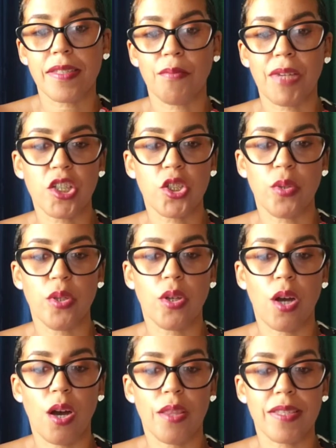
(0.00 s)
this, I'm not
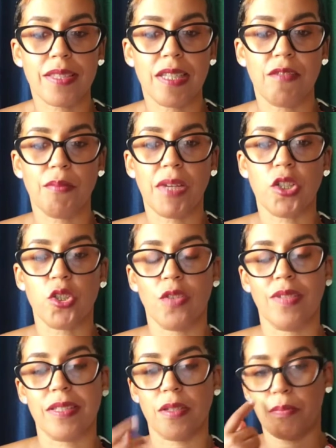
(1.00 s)
sure what you call the sleeve. I'm
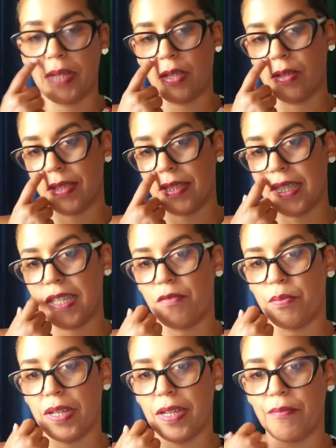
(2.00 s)
not sure if it's a bell
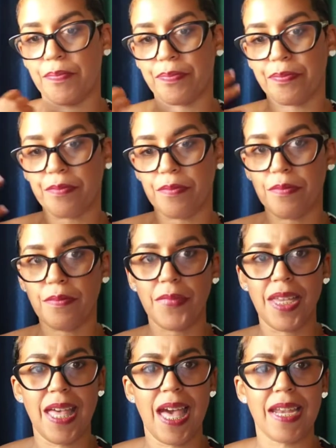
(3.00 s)
sleeve, but
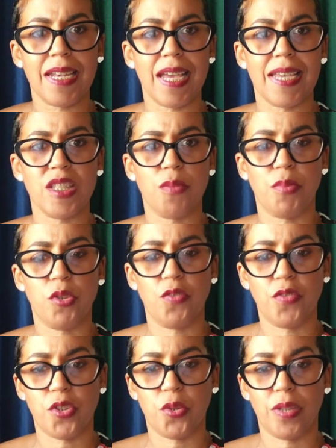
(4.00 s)
it had a nice
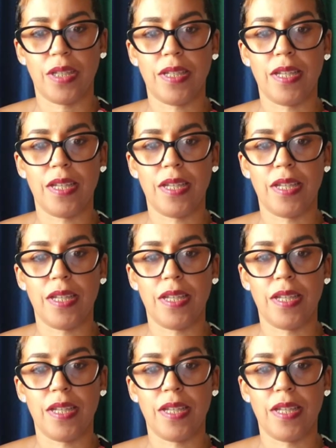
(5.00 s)
proof